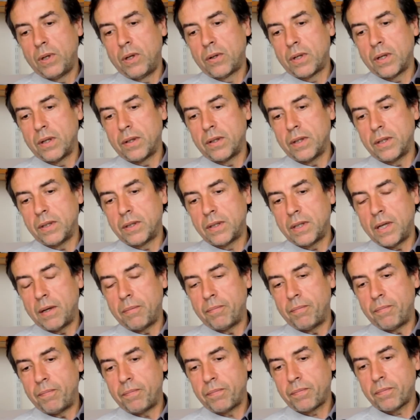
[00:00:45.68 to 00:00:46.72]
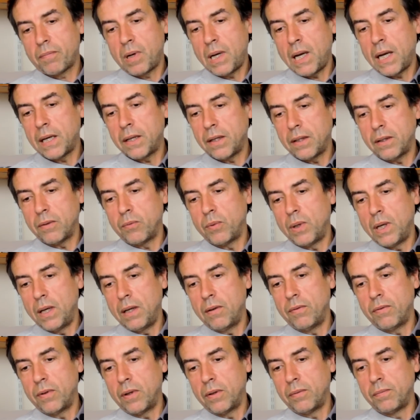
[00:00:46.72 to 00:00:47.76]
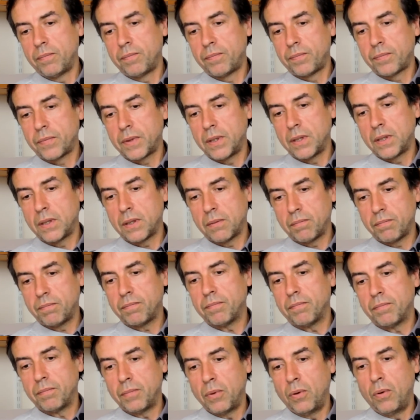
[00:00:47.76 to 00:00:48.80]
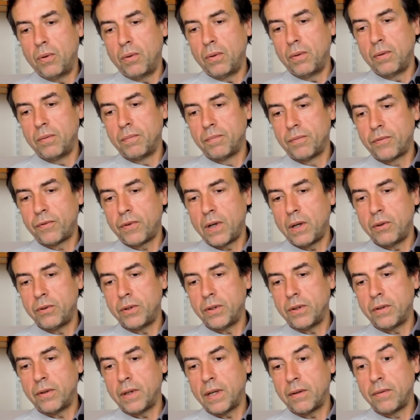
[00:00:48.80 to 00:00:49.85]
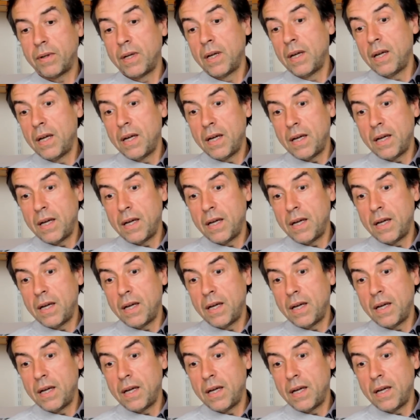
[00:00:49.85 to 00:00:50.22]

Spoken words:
If we look at this planet that we live on, this ball floating around,